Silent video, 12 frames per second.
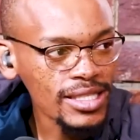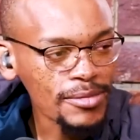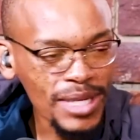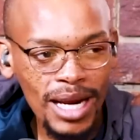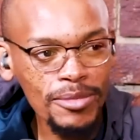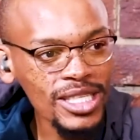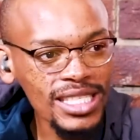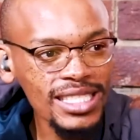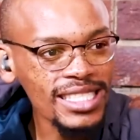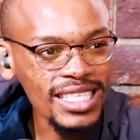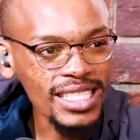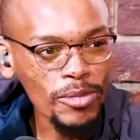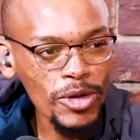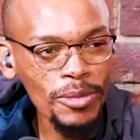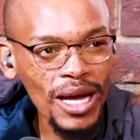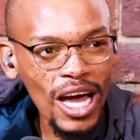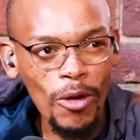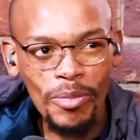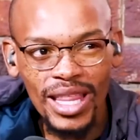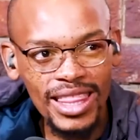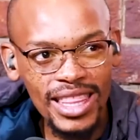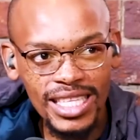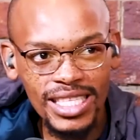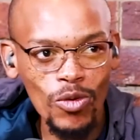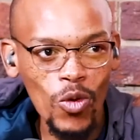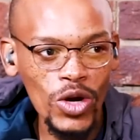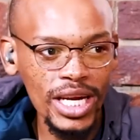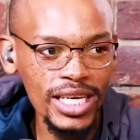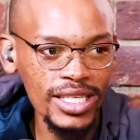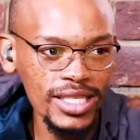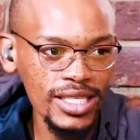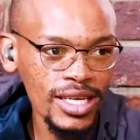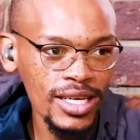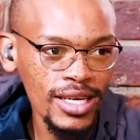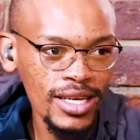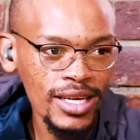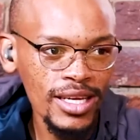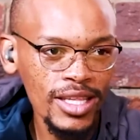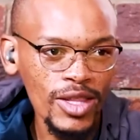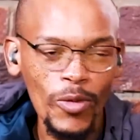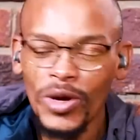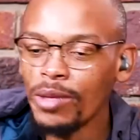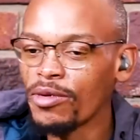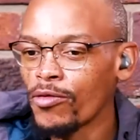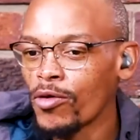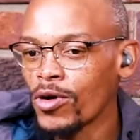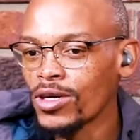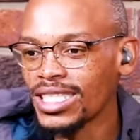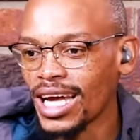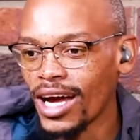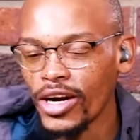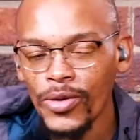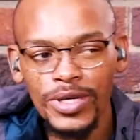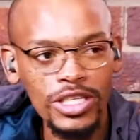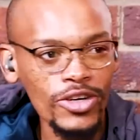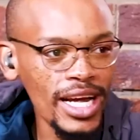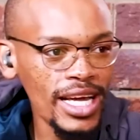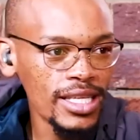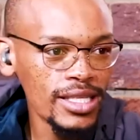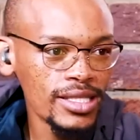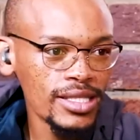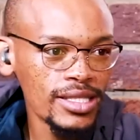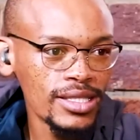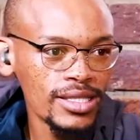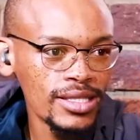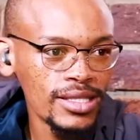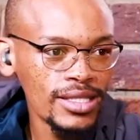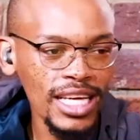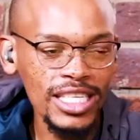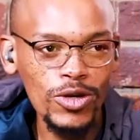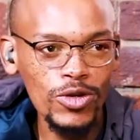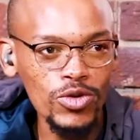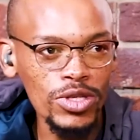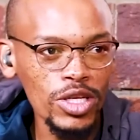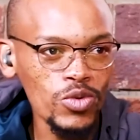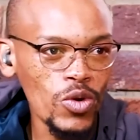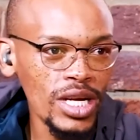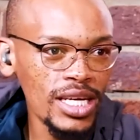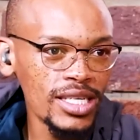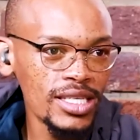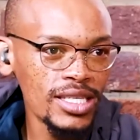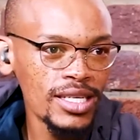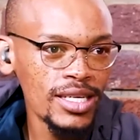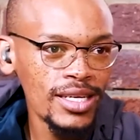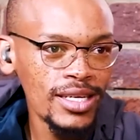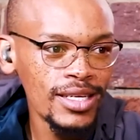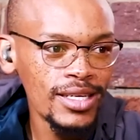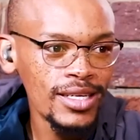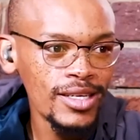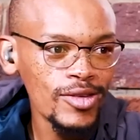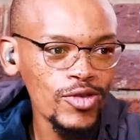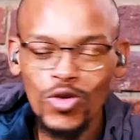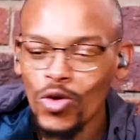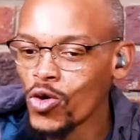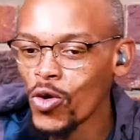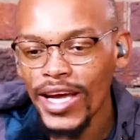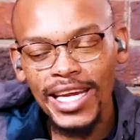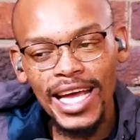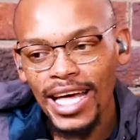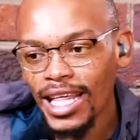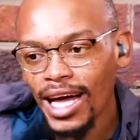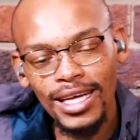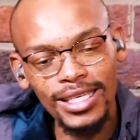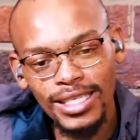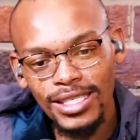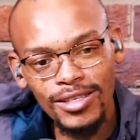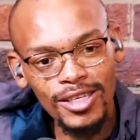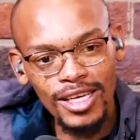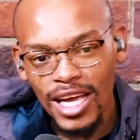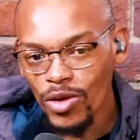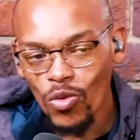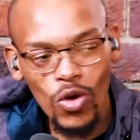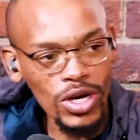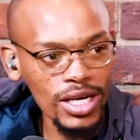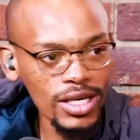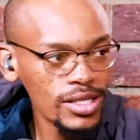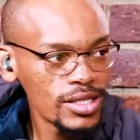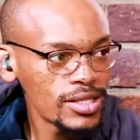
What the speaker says: I mean, I'm just disappointed by how pathetic Warner is. The week before, Zahara was crying. That's how useless Warner is. You don't know any other artist at Warner.